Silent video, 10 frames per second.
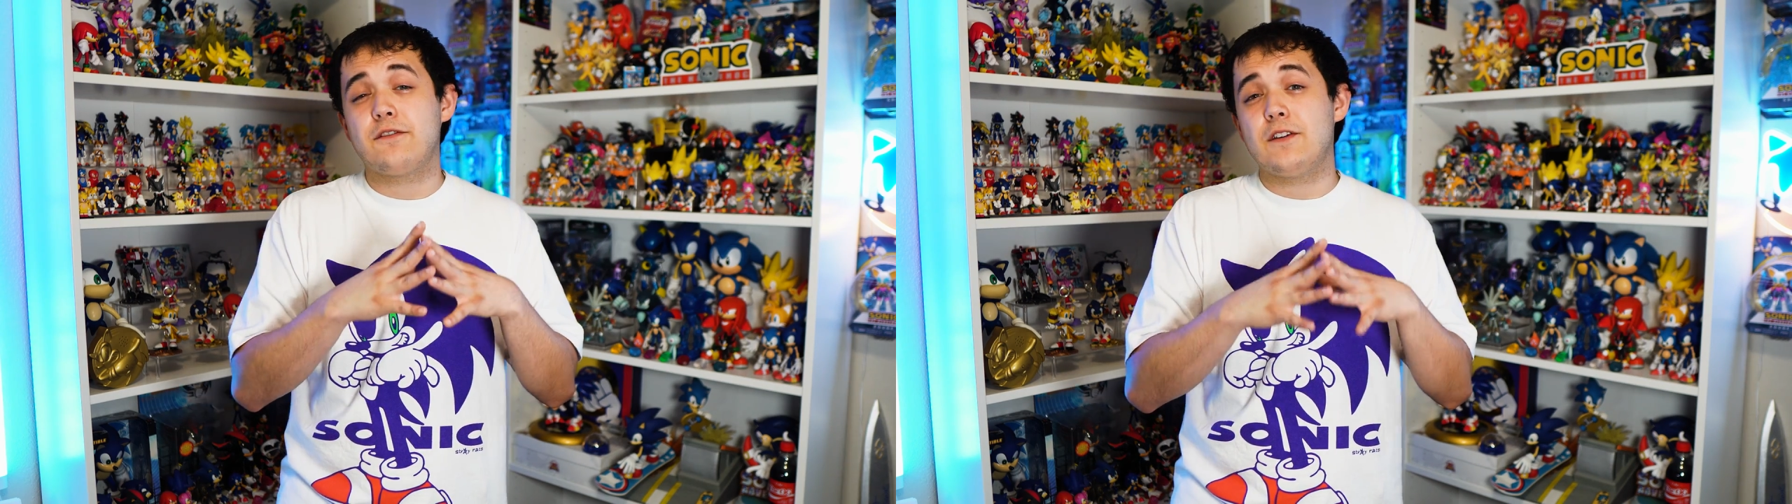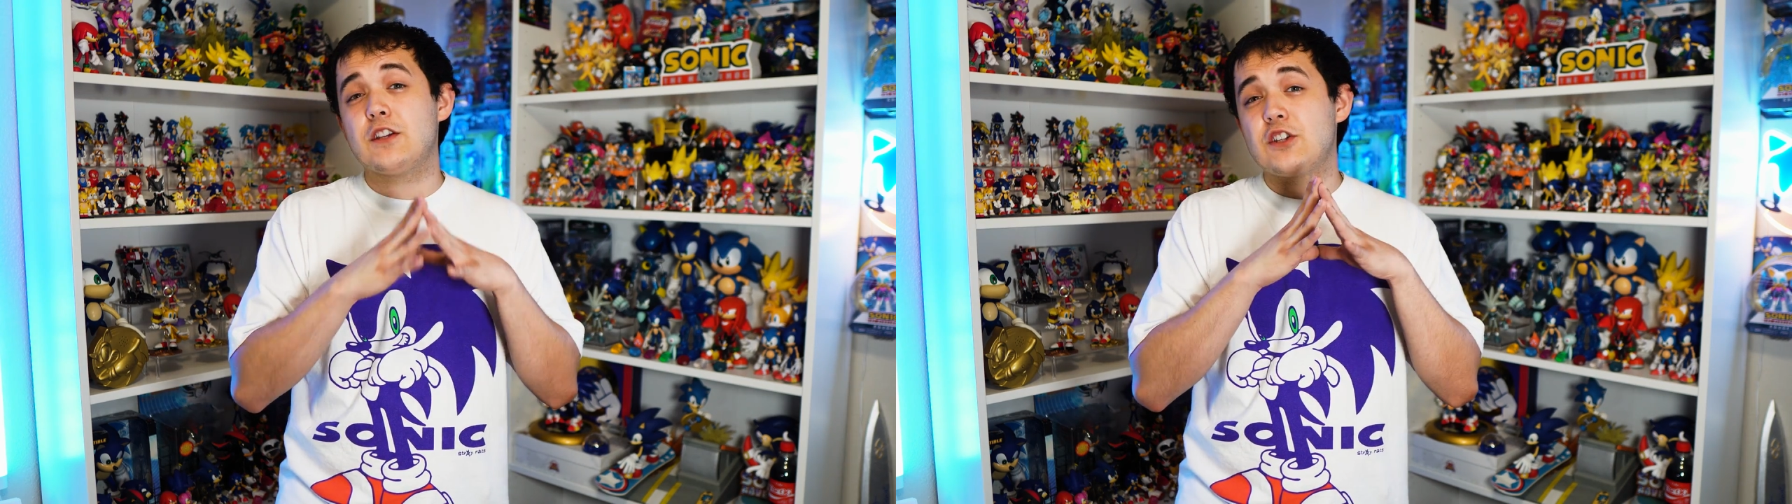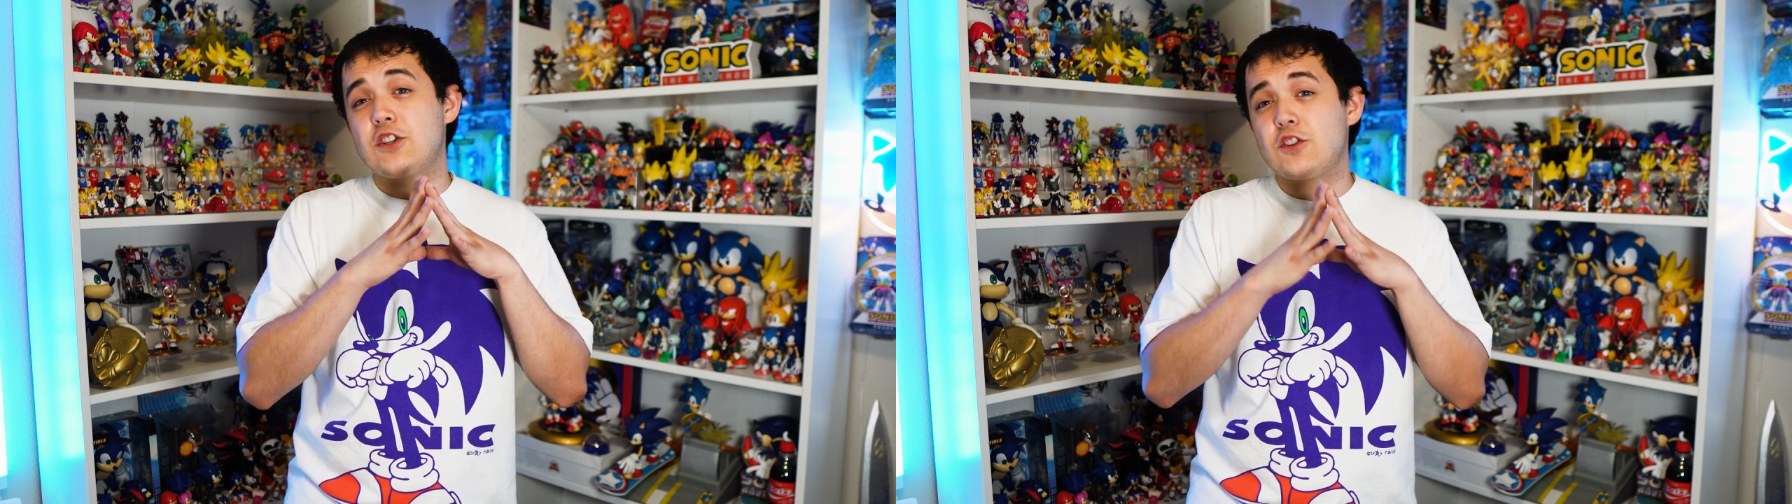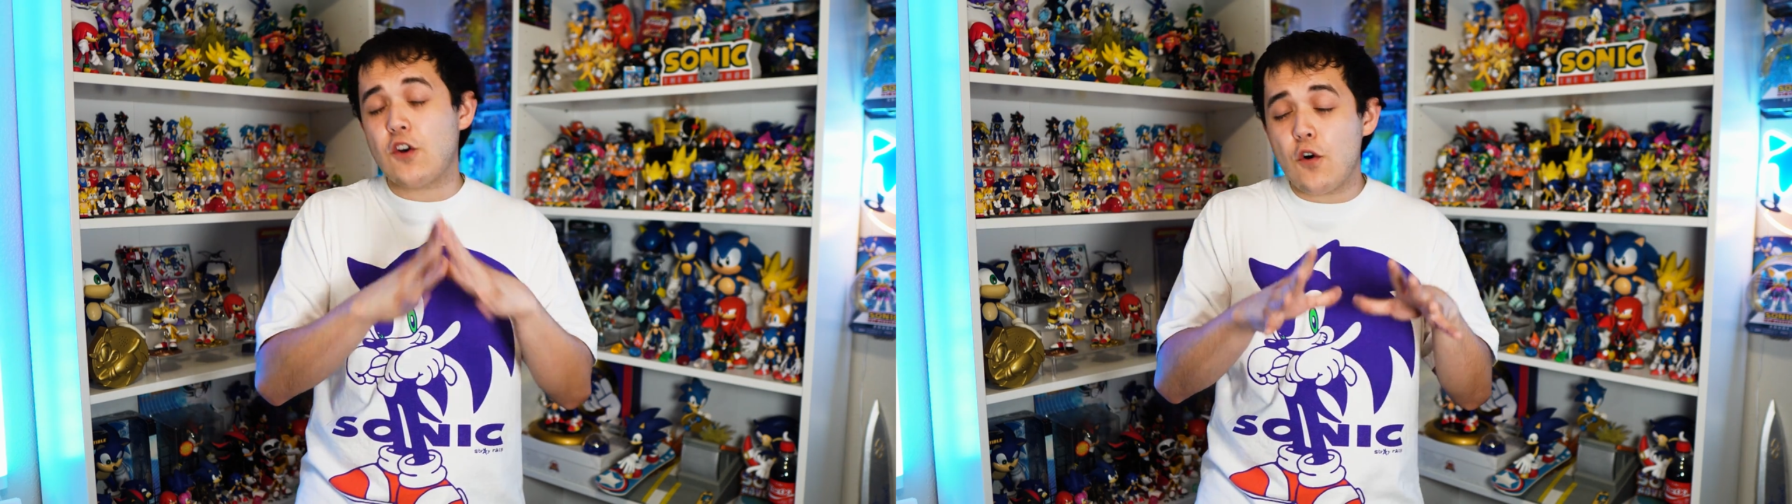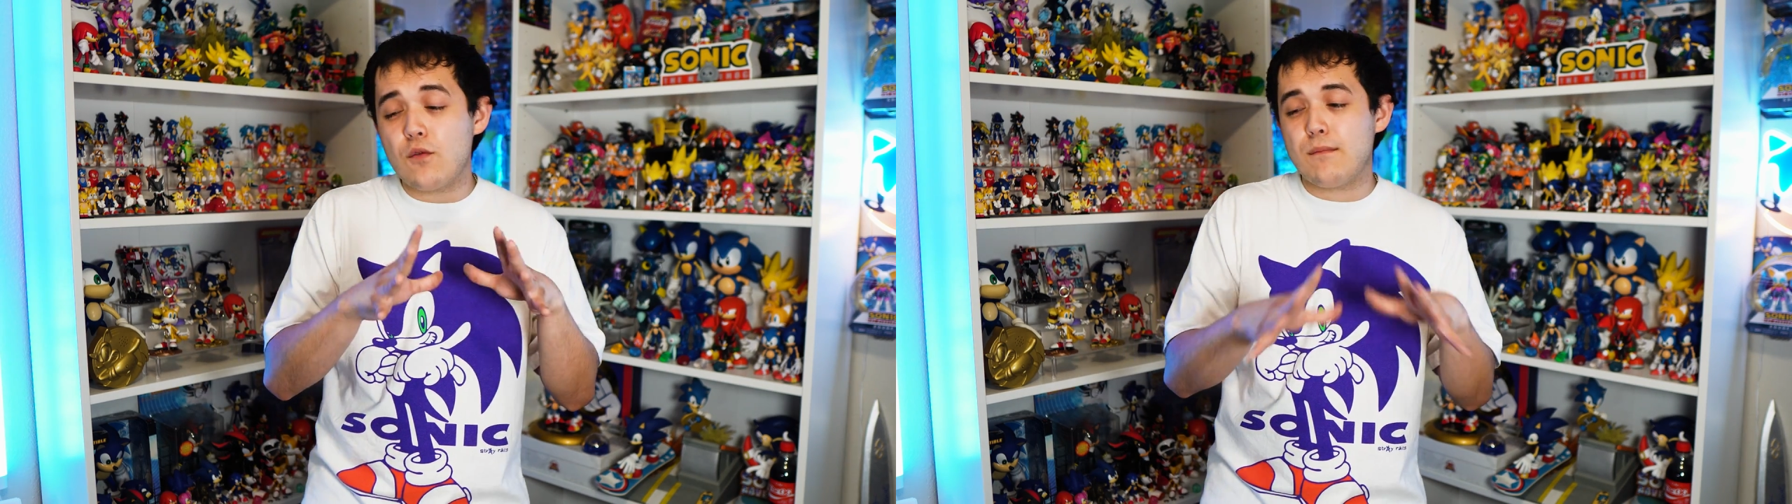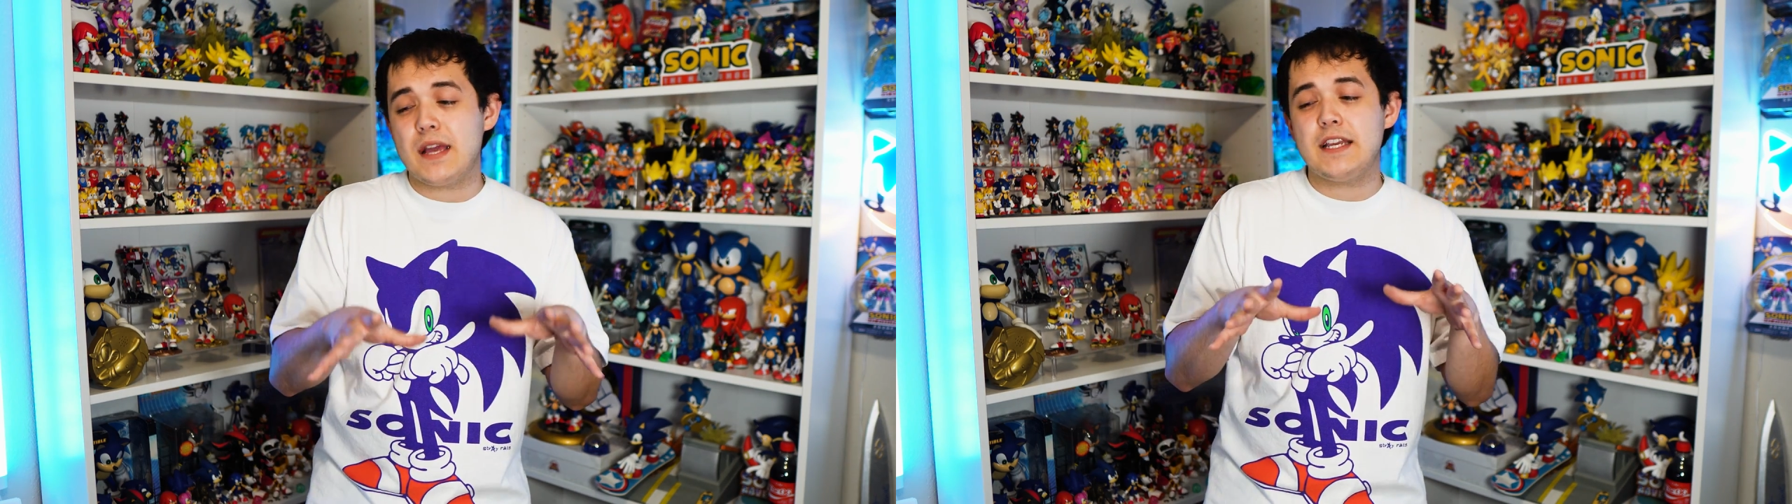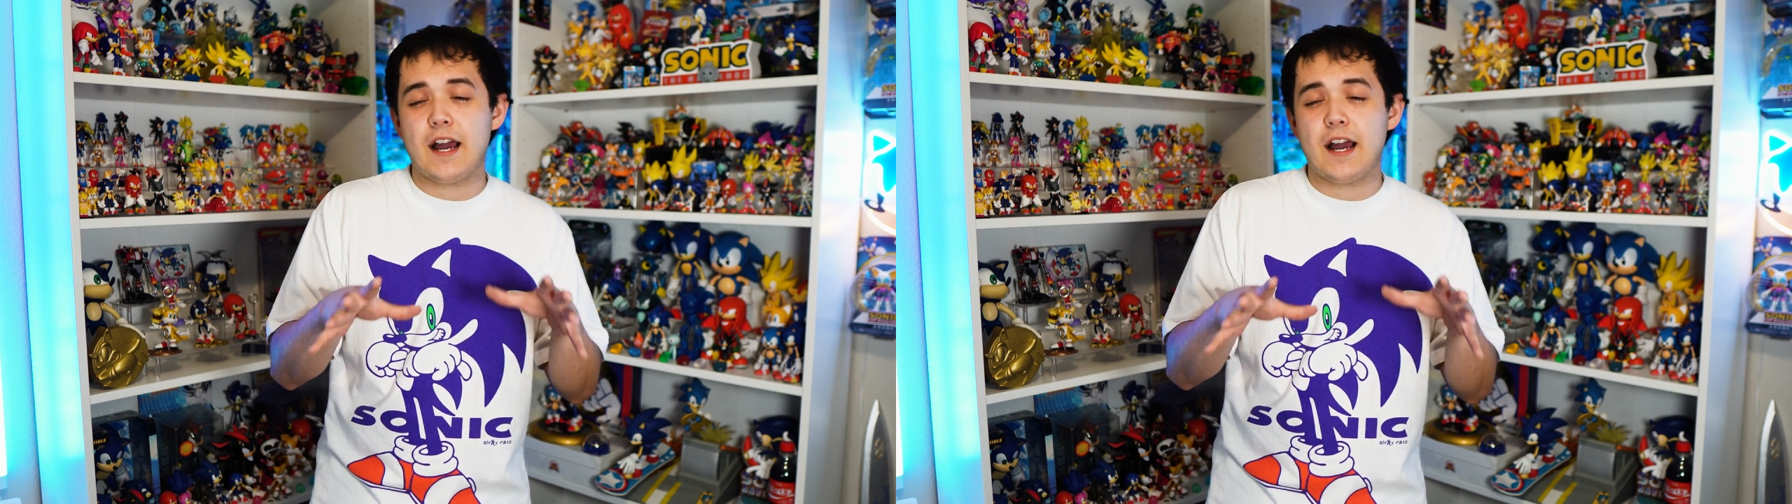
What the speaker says: fit so many